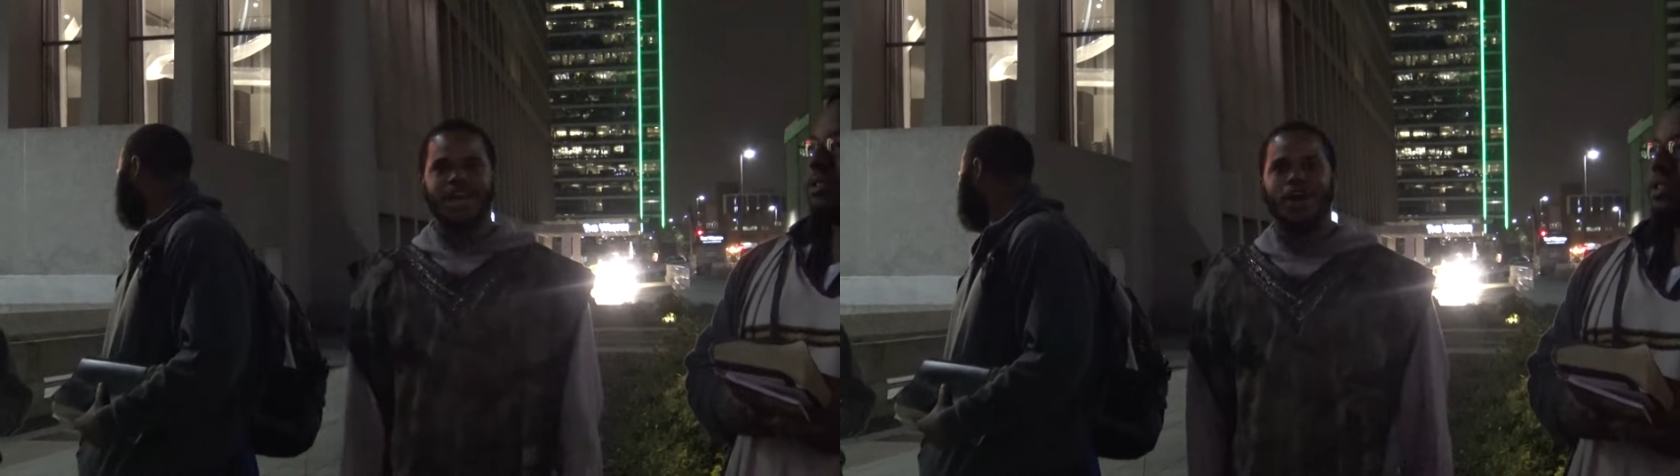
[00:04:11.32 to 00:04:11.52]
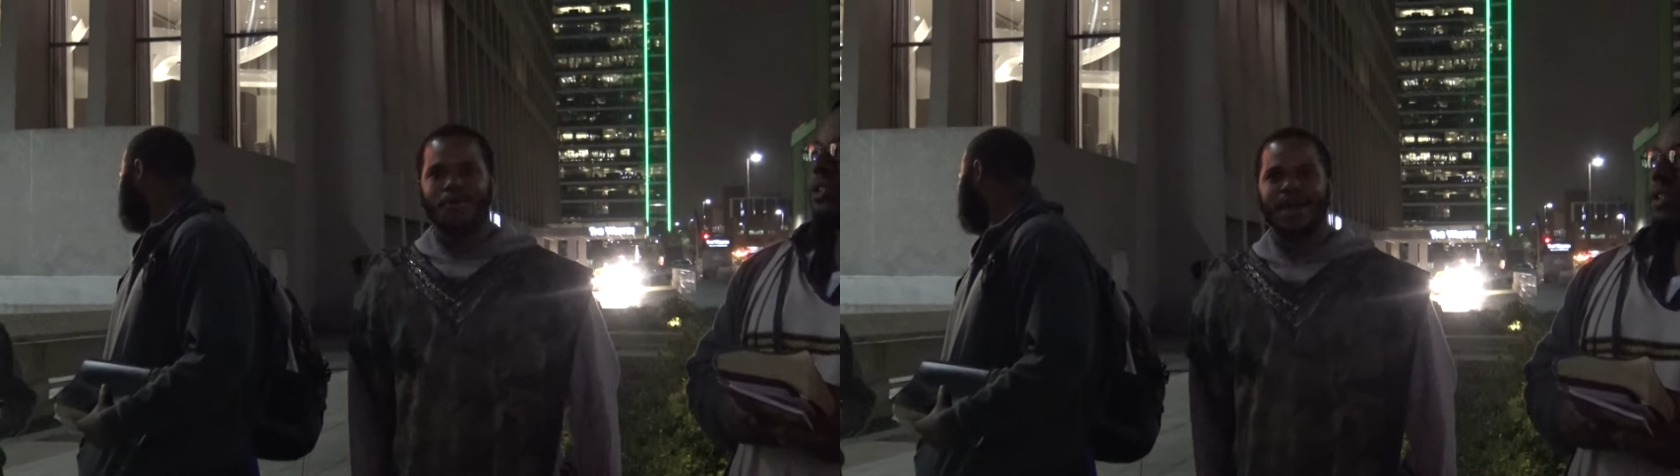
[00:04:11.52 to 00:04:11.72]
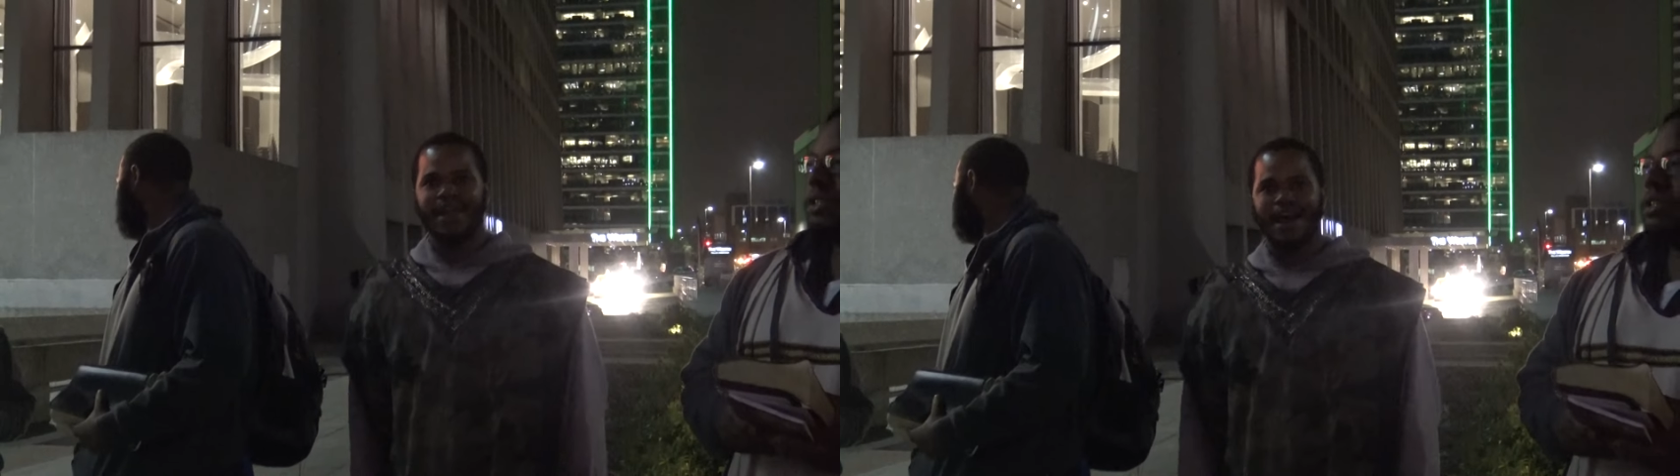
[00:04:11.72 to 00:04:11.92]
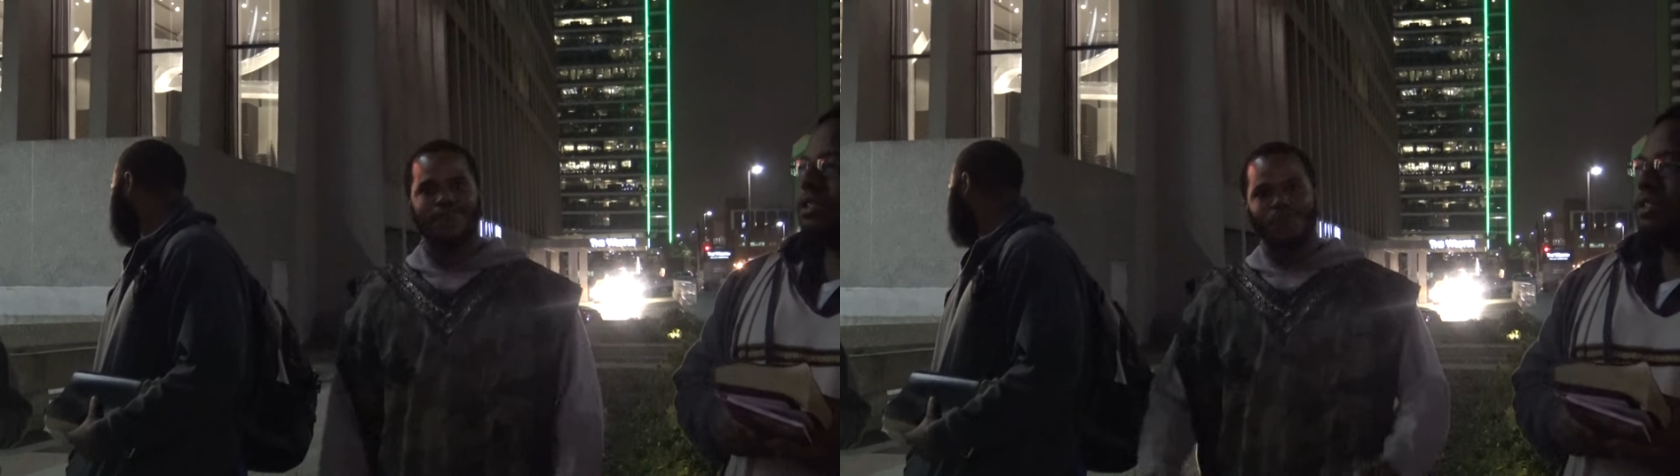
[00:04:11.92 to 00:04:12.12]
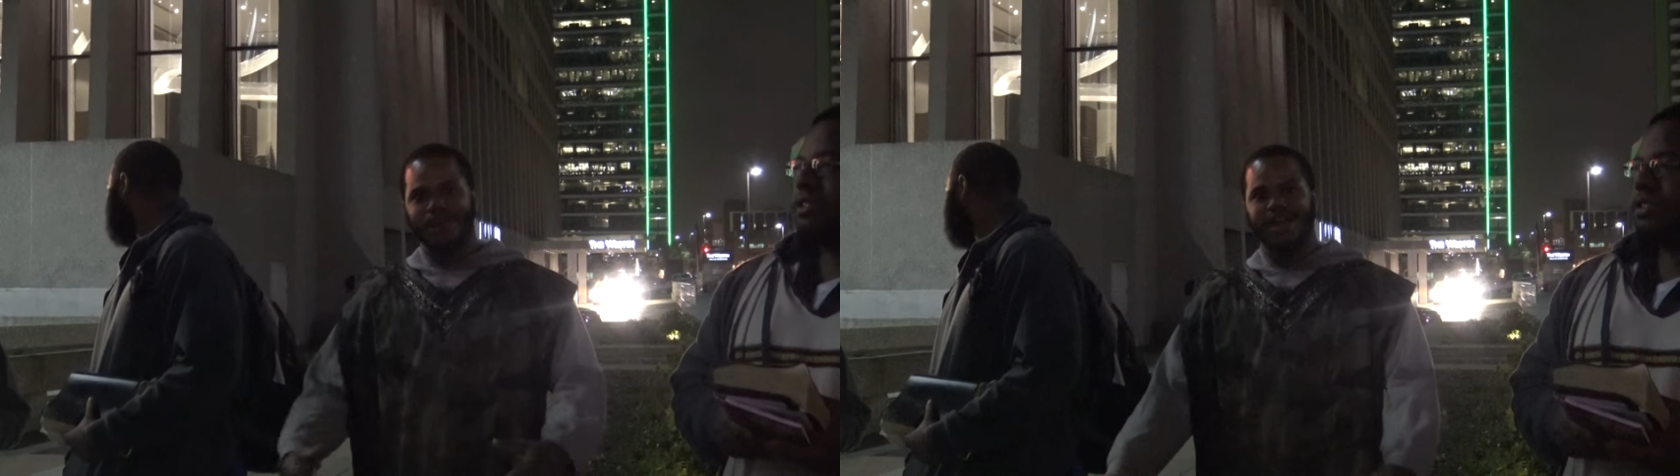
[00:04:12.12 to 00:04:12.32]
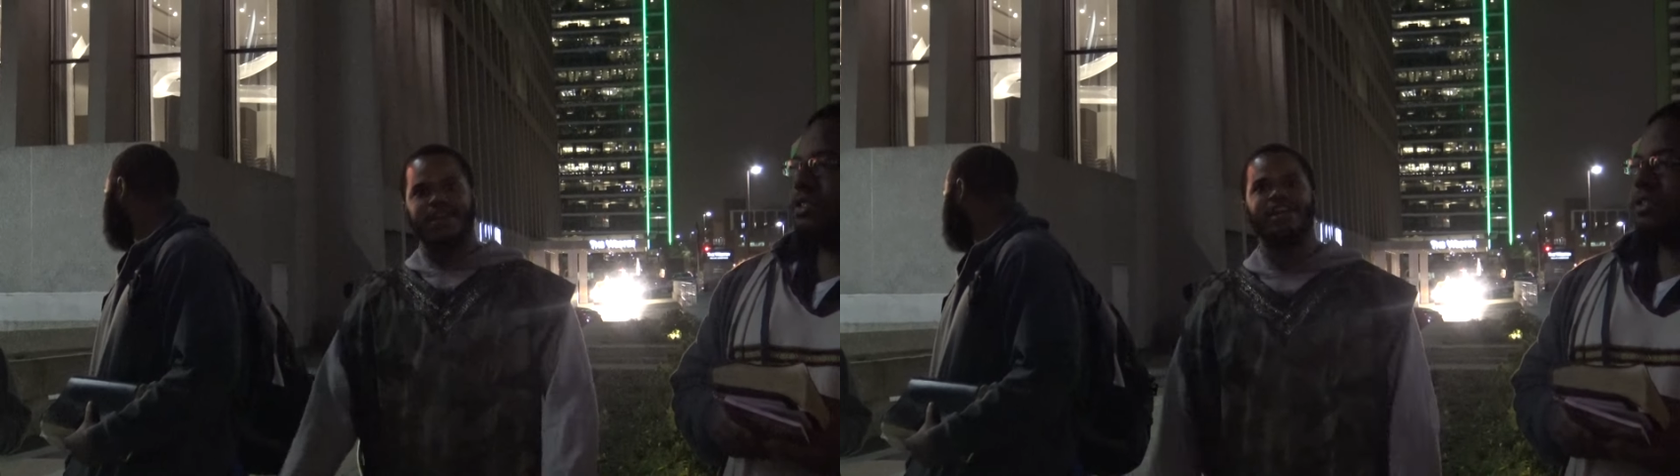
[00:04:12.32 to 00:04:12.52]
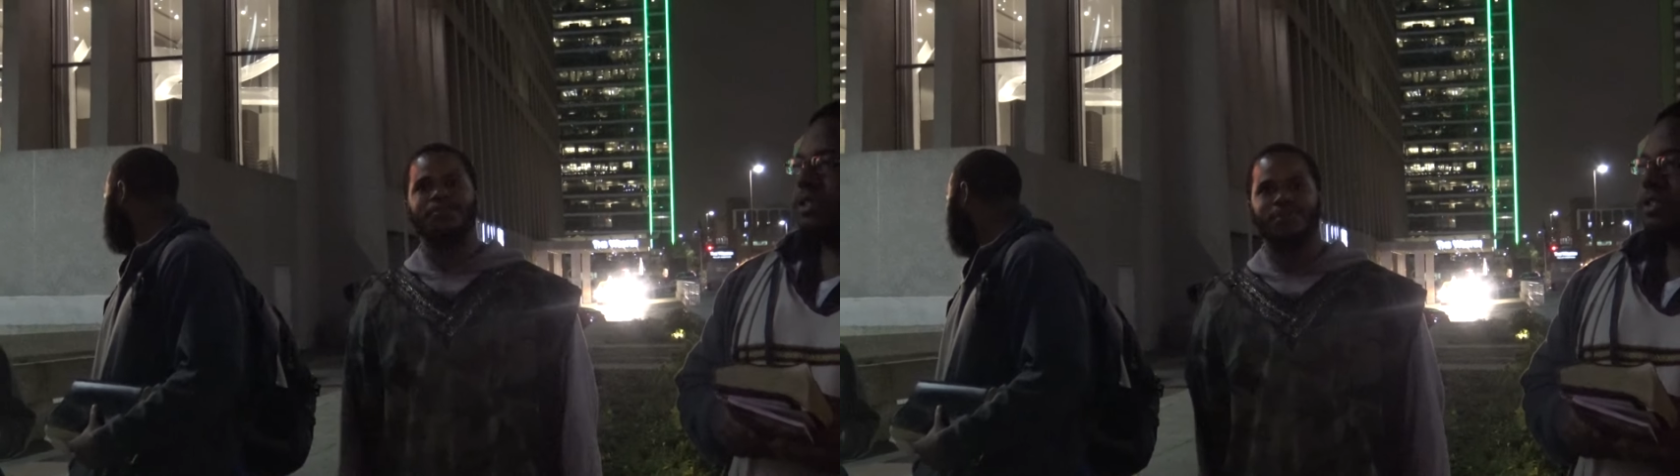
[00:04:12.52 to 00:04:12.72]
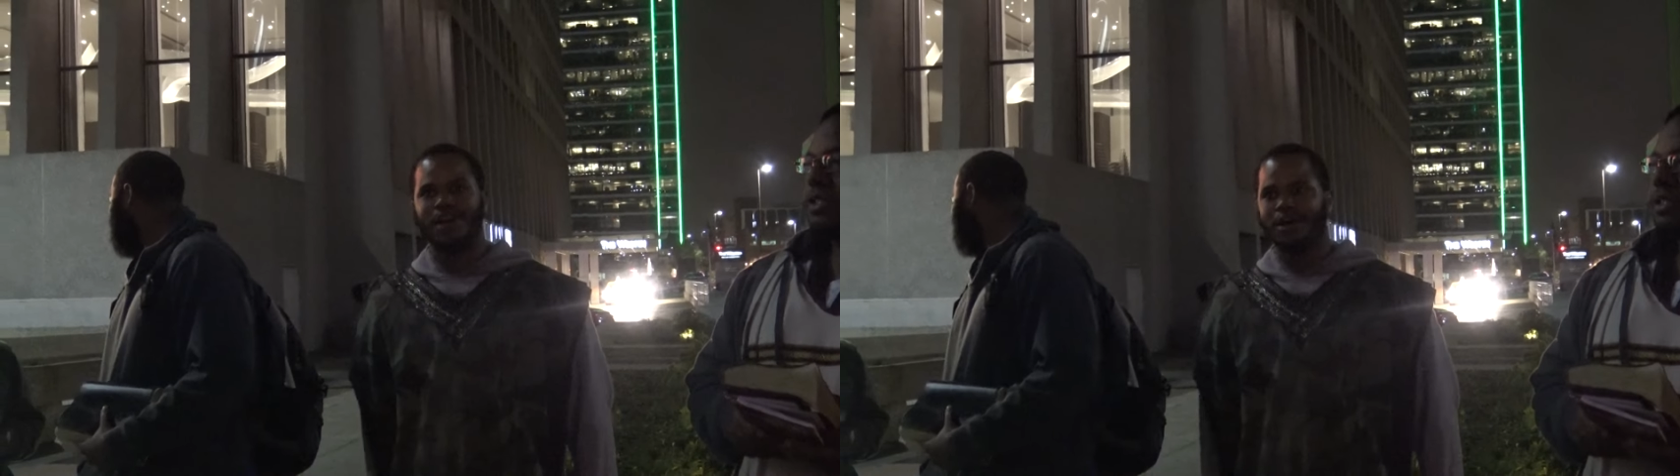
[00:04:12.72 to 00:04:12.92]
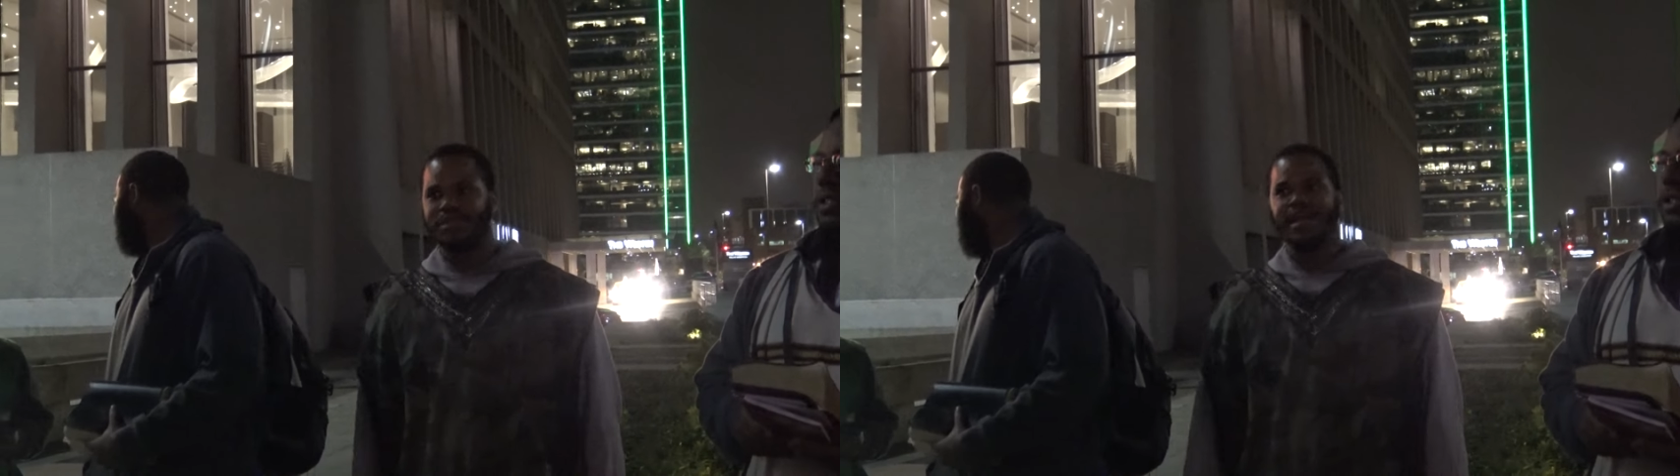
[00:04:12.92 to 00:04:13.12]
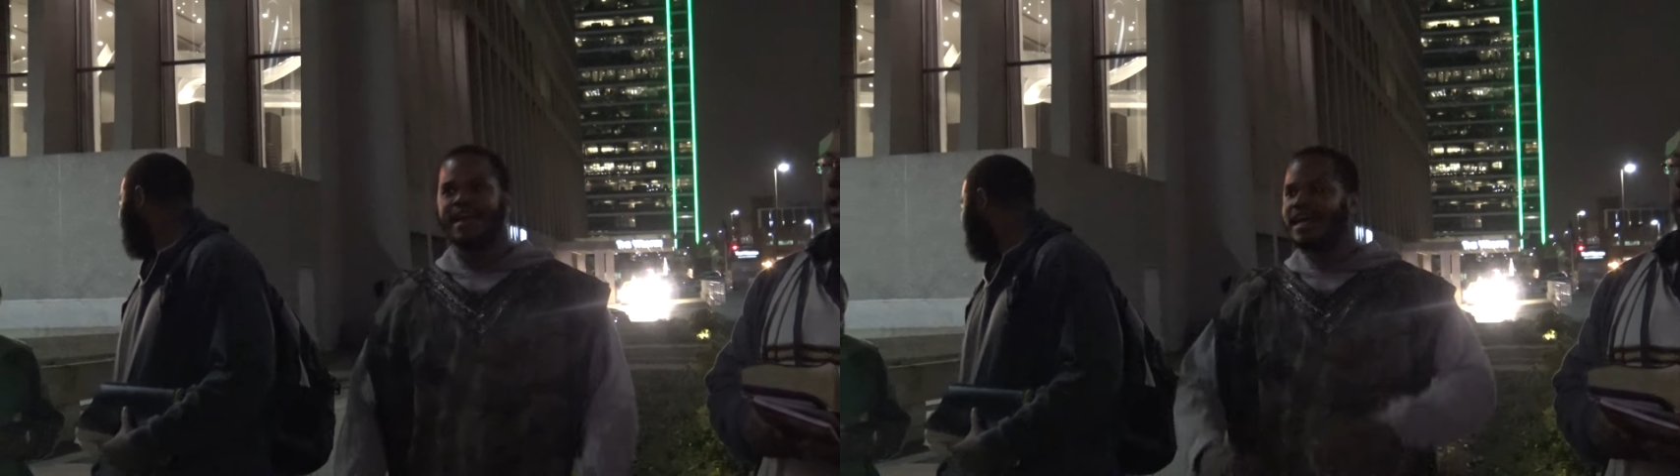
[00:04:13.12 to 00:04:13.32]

hell right now for when that kingdom comes.